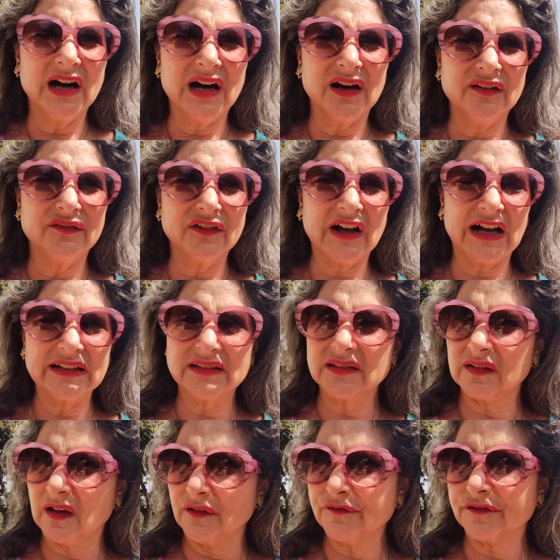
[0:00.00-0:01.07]
of
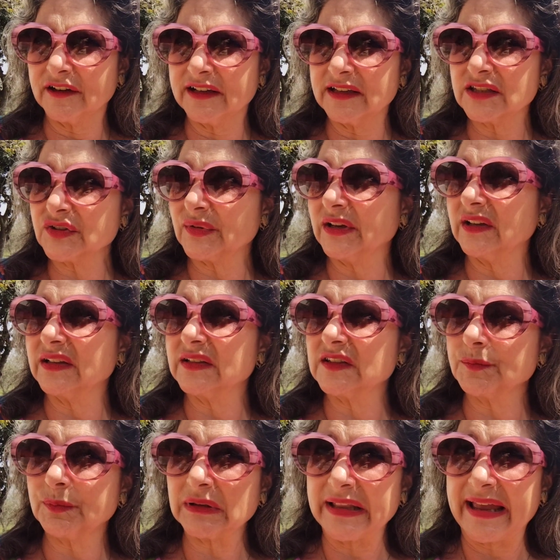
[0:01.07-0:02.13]
God's love for Israel,
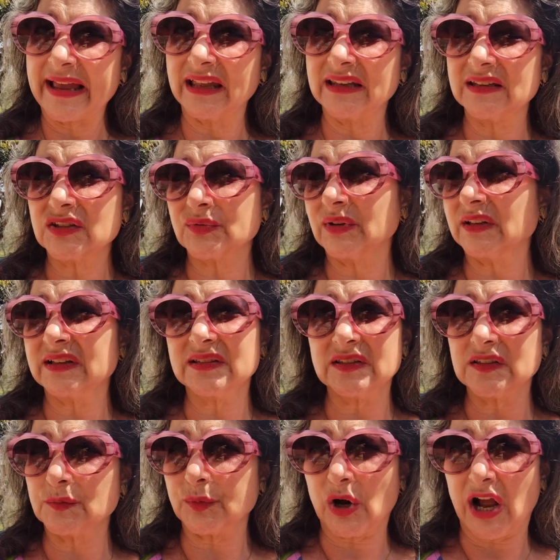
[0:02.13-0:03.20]
his plan. Israel is
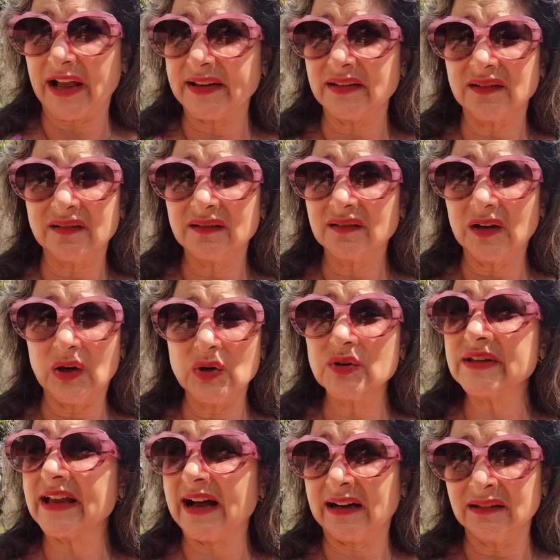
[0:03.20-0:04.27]
his bride. Oh,
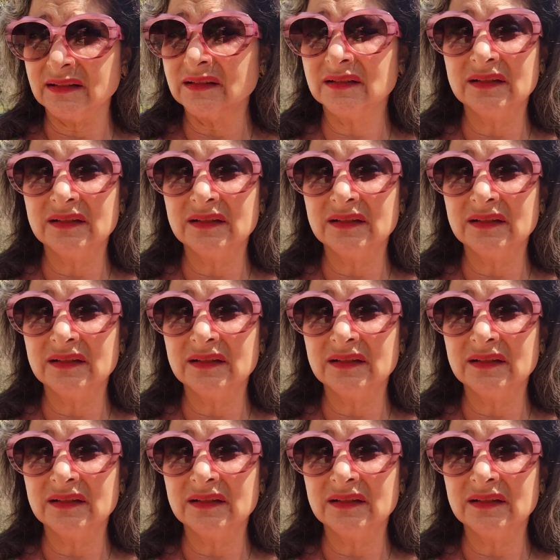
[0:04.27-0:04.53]
yeah.